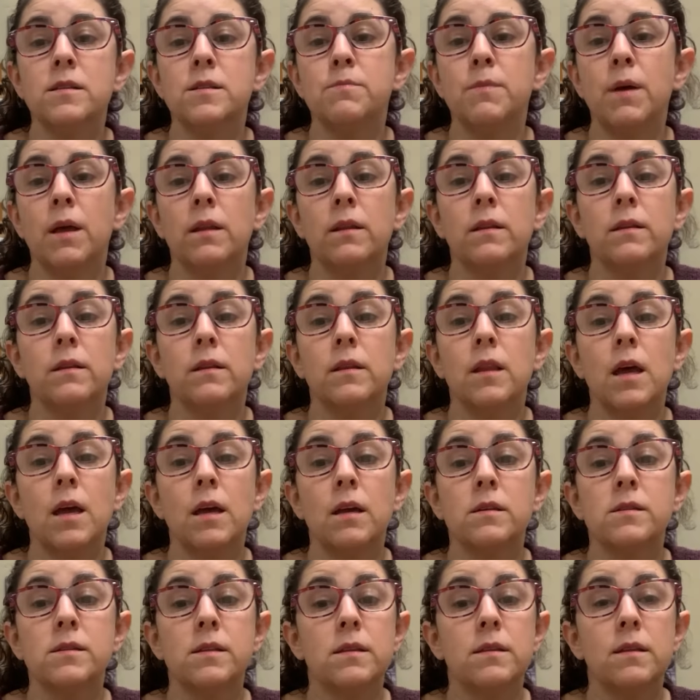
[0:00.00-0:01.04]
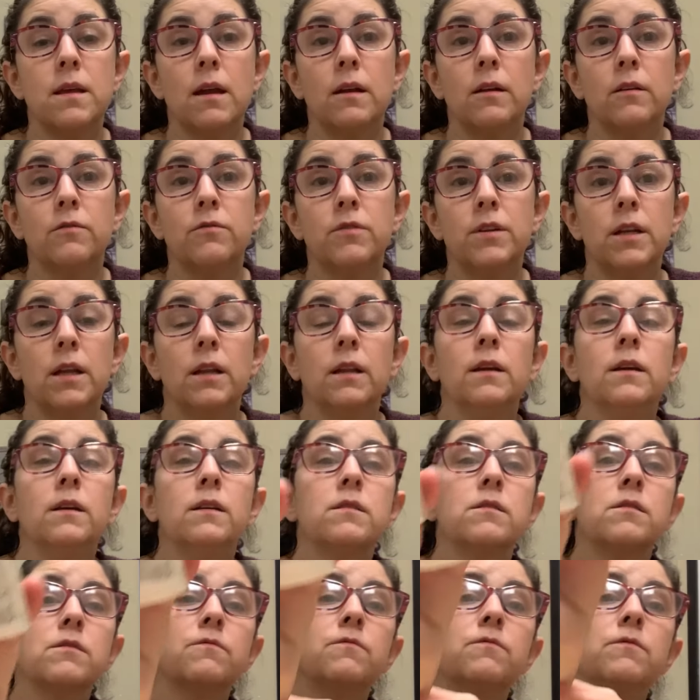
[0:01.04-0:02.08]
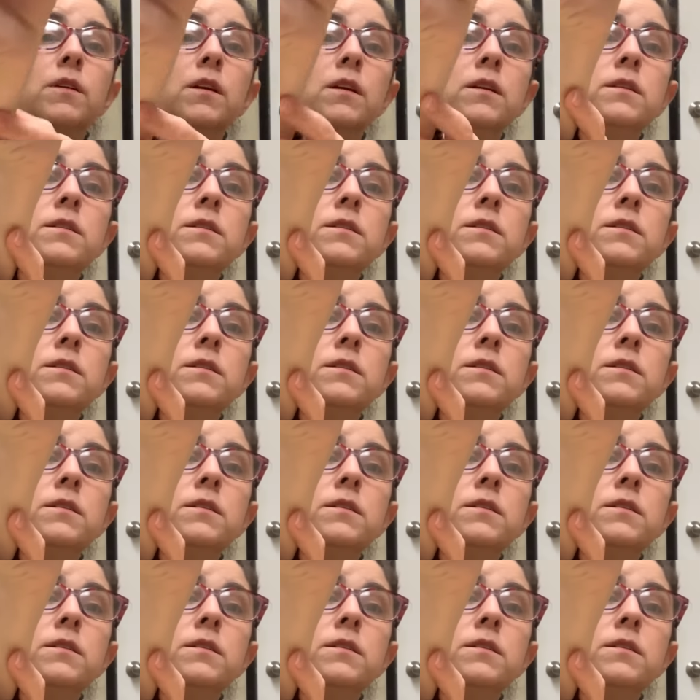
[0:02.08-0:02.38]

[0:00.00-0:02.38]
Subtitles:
smell like synthetic vanilla. It's very